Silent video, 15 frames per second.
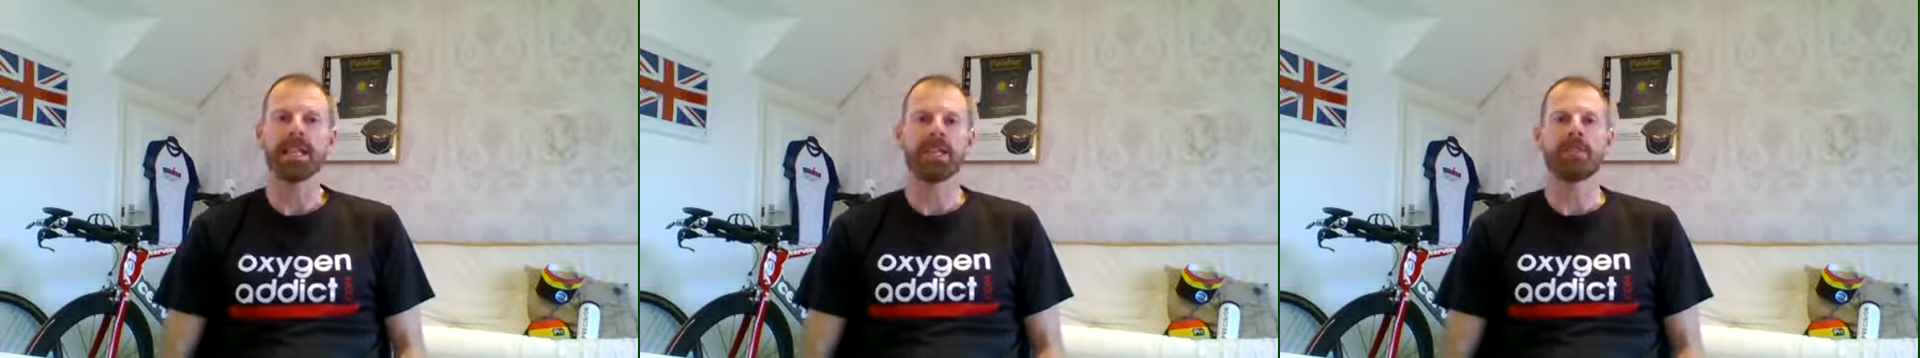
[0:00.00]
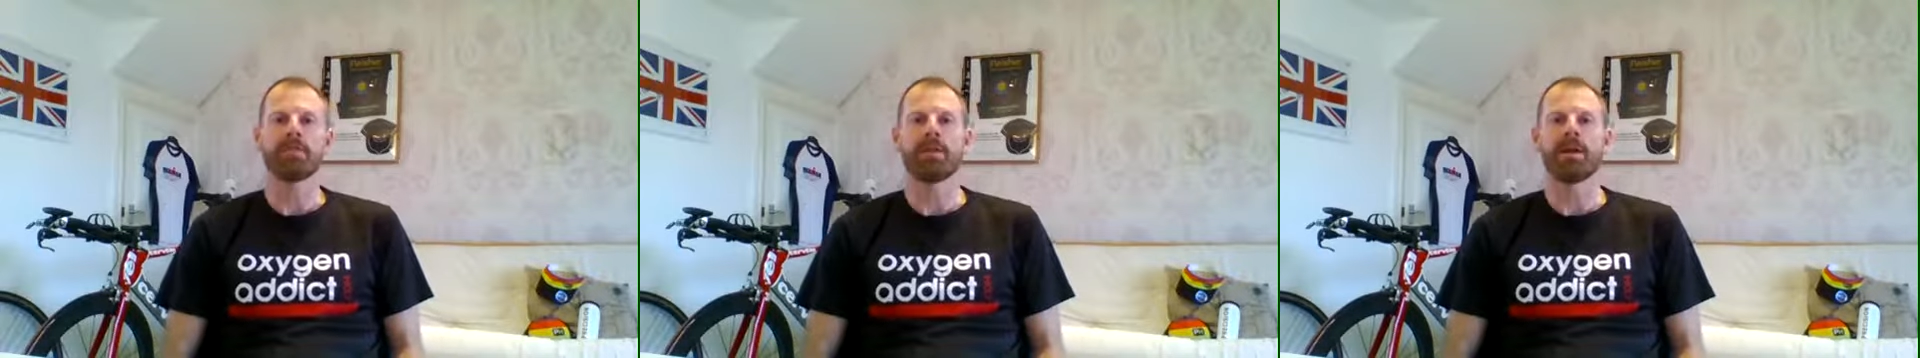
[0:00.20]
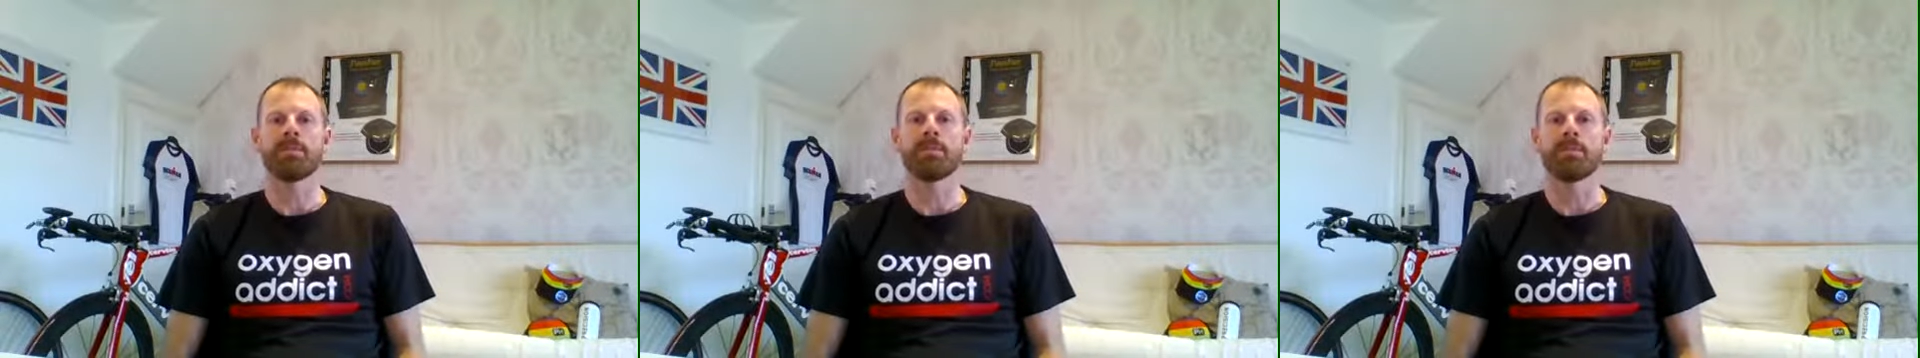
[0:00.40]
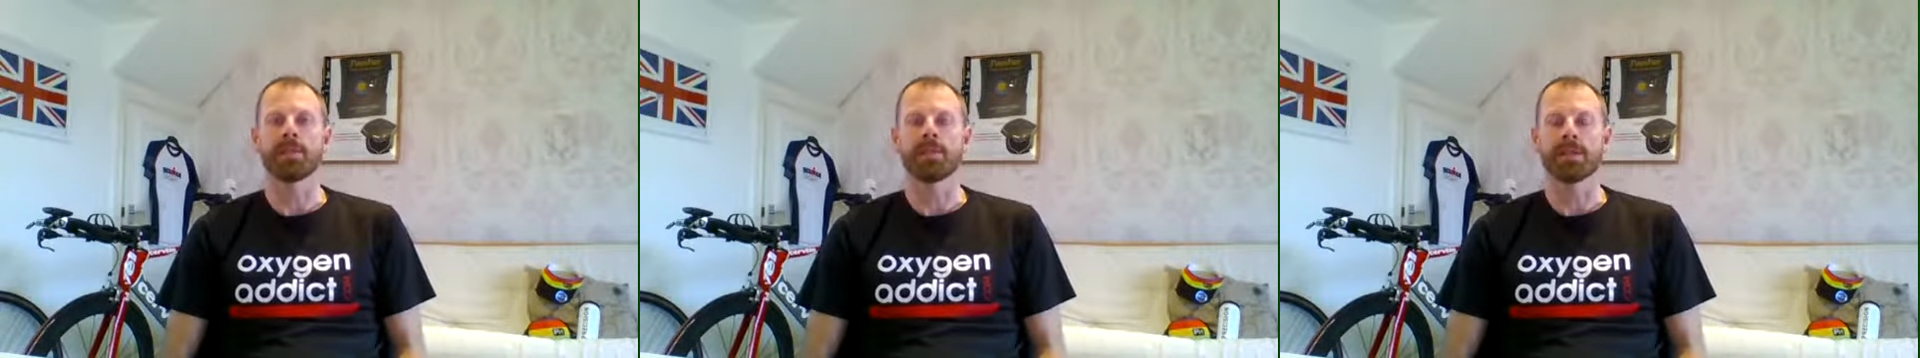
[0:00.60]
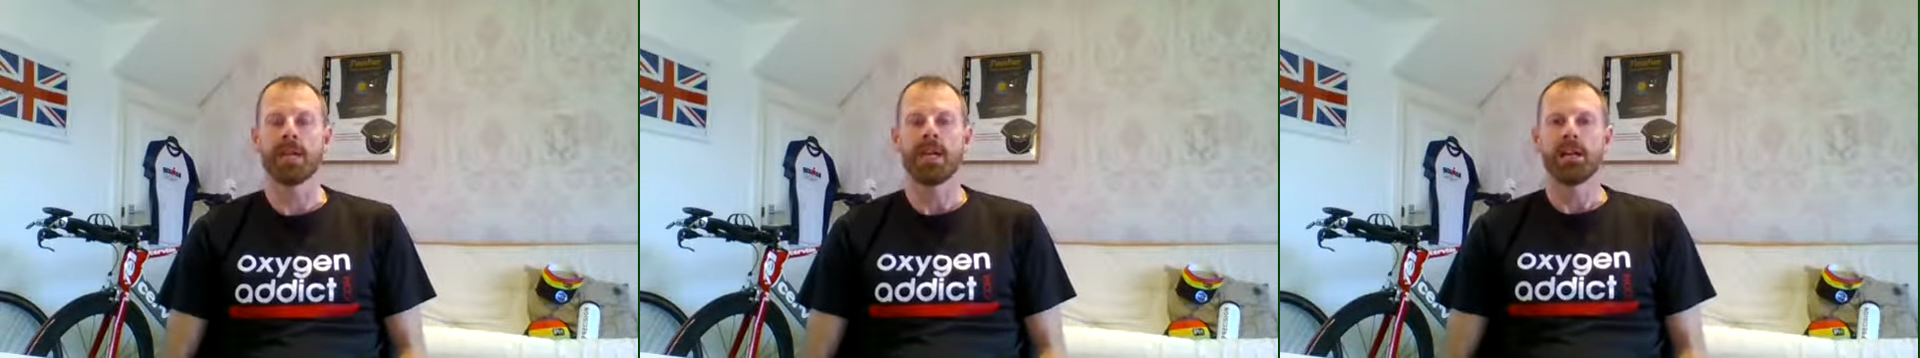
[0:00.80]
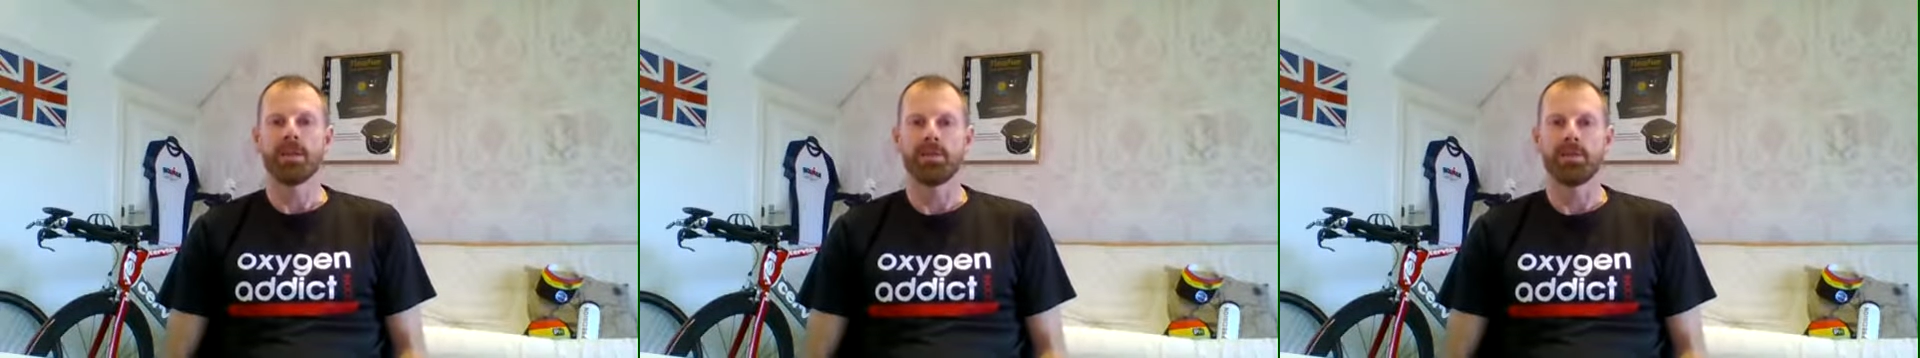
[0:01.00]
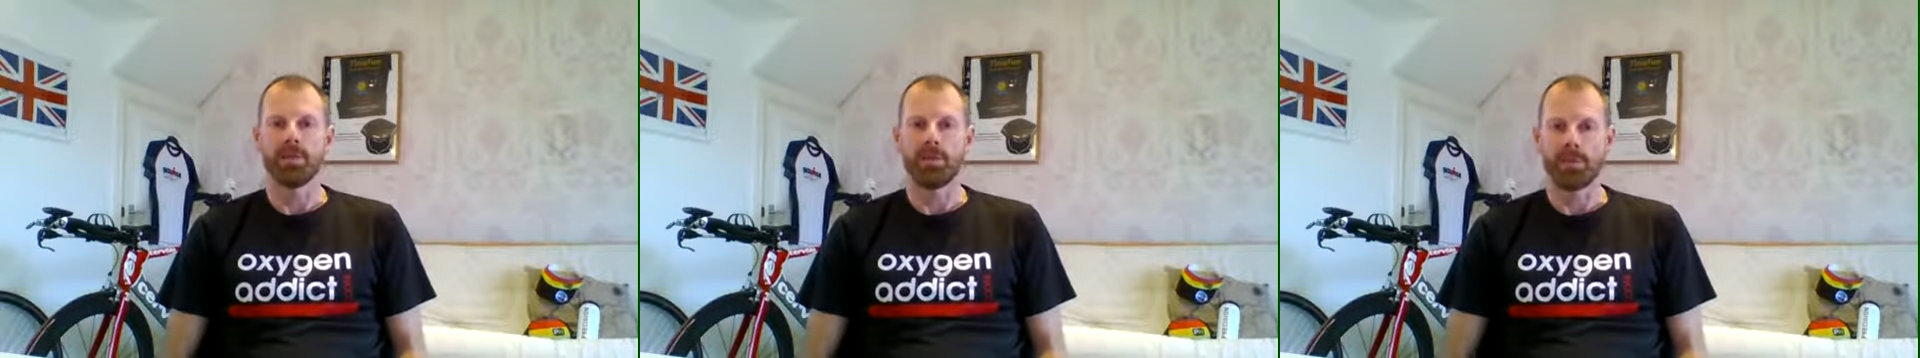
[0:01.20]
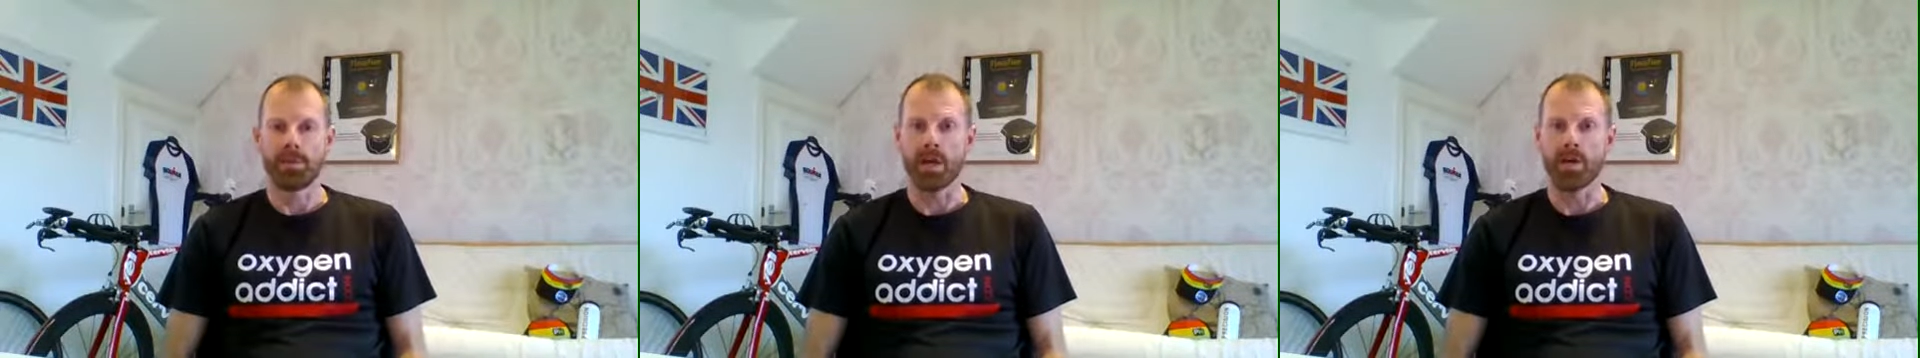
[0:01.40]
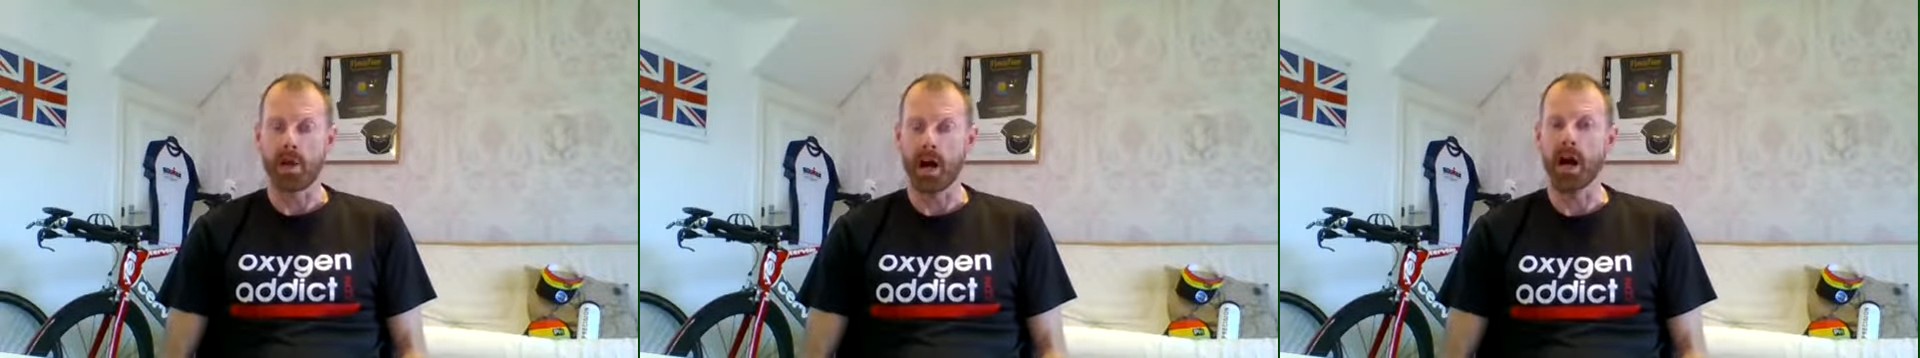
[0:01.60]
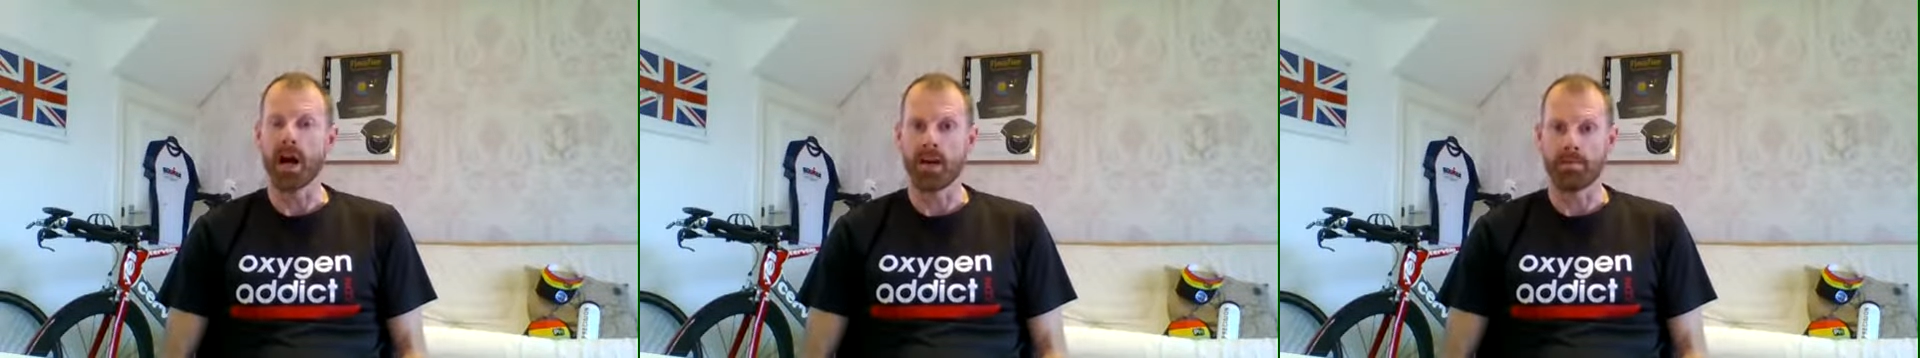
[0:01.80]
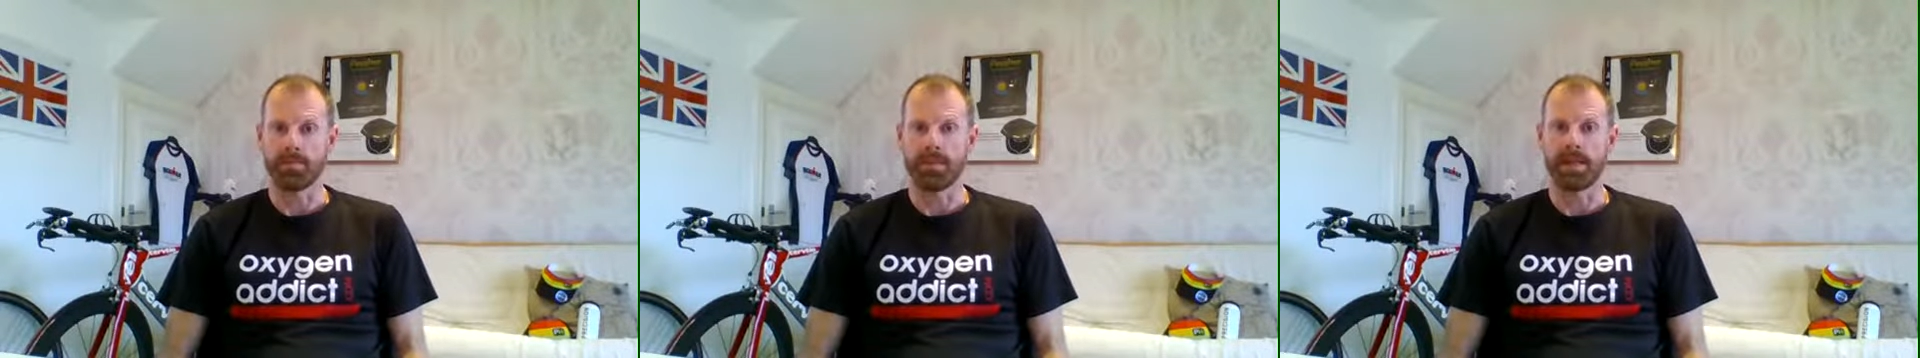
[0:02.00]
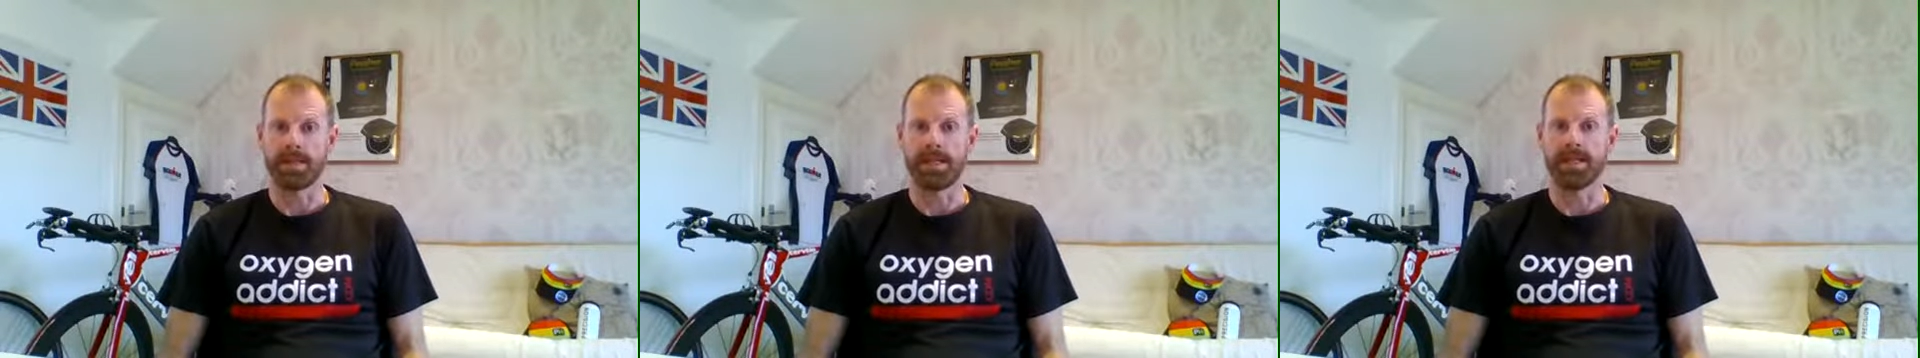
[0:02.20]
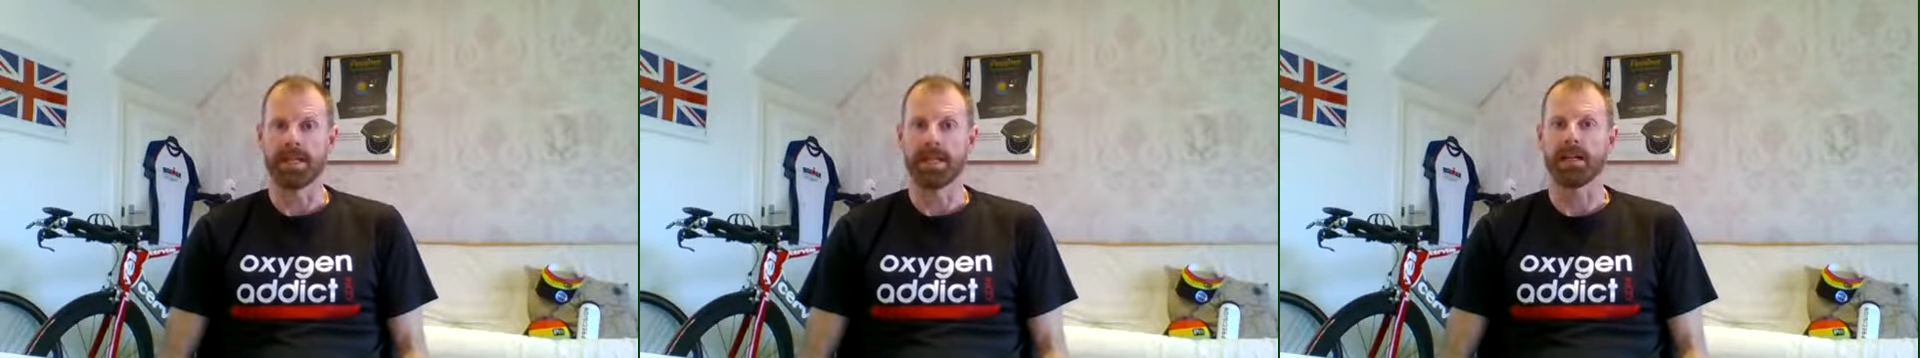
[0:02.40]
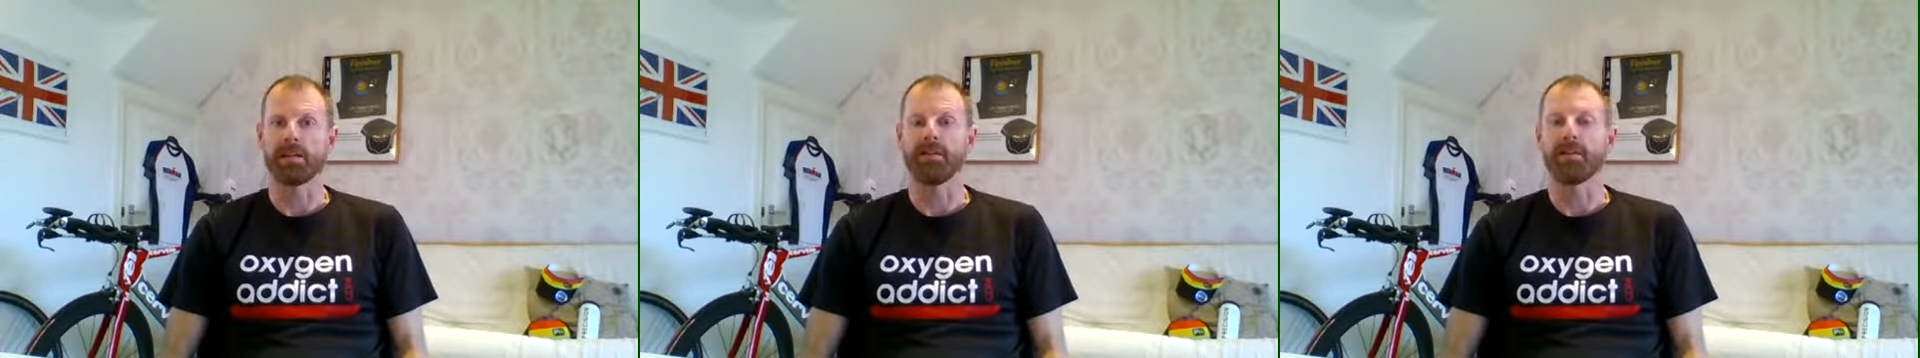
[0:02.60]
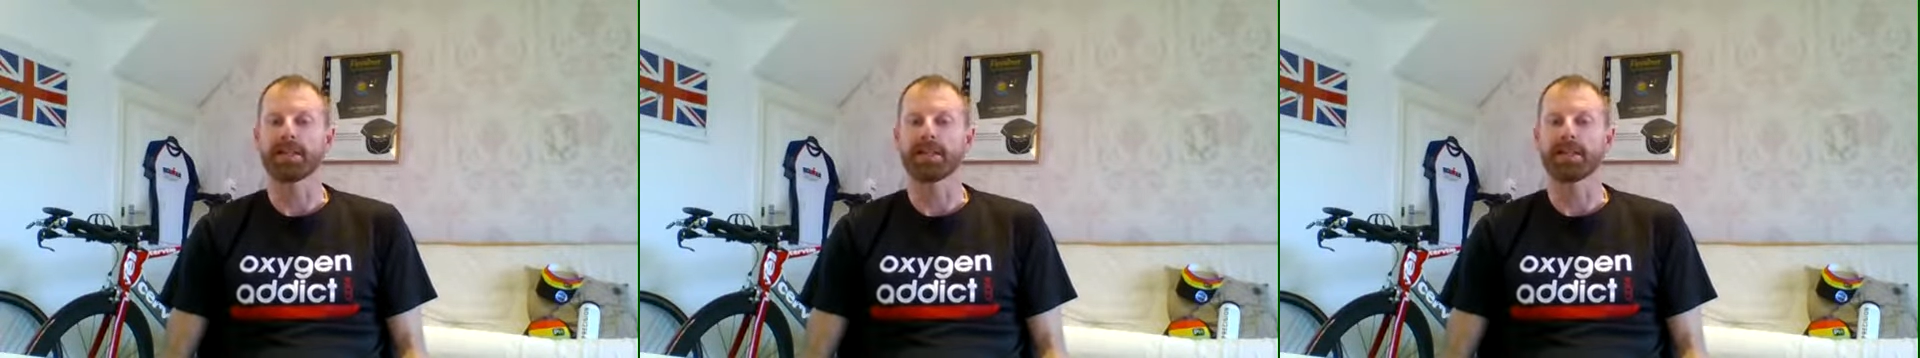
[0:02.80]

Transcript: to remember is do no harm to yourself.